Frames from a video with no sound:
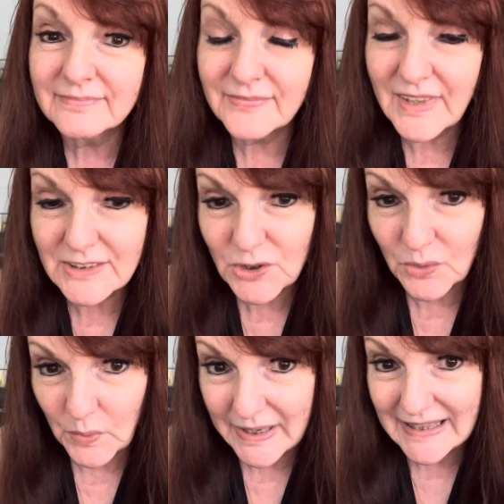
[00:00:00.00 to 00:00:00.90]
That's the
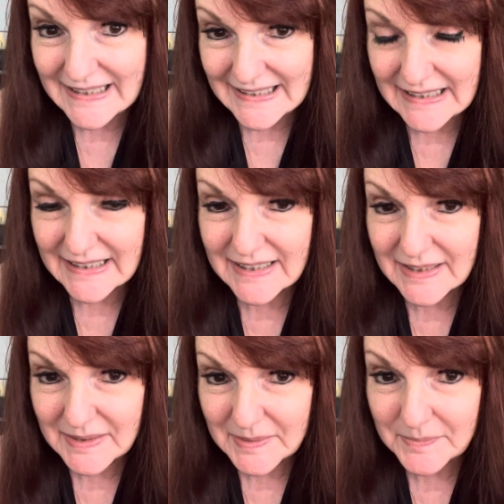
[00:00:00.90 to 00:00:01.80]
way this is.